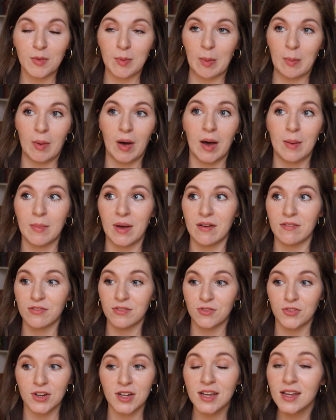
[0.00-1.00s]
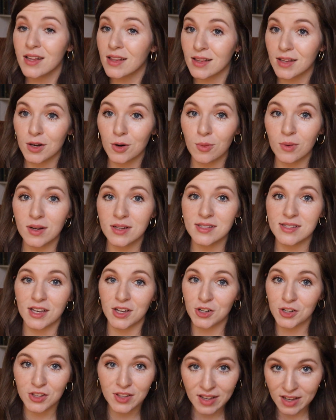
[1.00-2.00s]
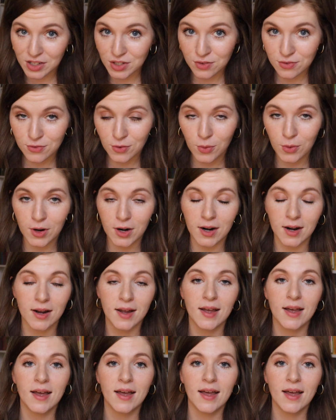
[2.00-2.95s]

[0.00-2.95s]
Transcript: a mom of 3 little ones under the age of 4,